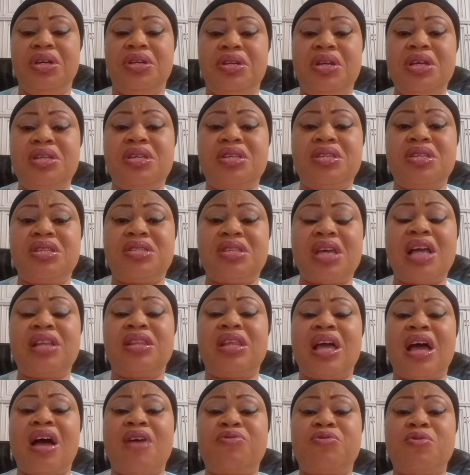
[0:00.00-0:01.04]
This is the time
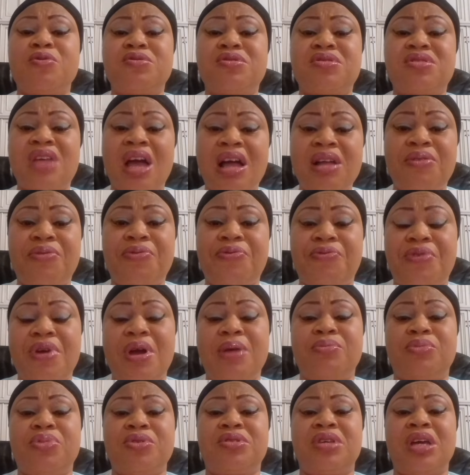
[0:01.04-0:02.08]
they have to stand
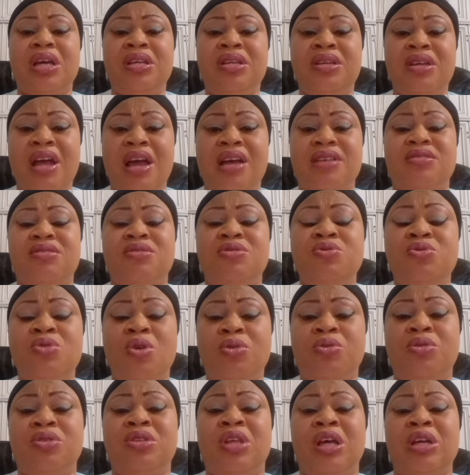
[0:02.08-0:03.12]
firm to say yes,
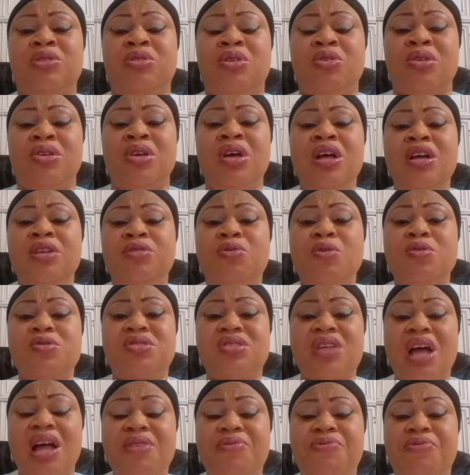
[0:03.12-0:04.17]
to
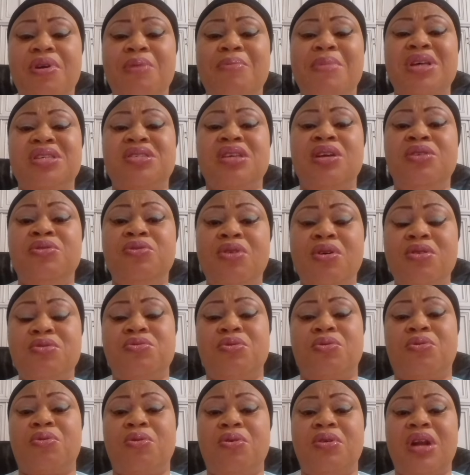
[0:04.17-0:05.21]
stand firm and say no
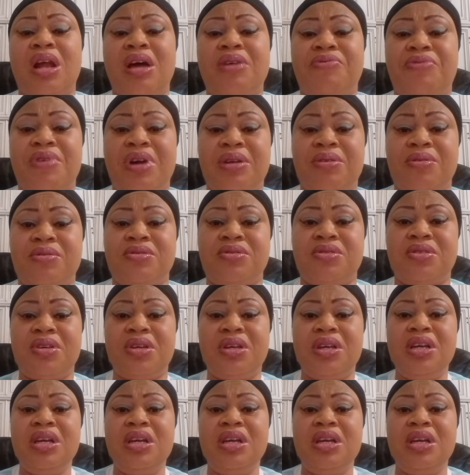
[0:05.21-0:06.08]
to coronavirus.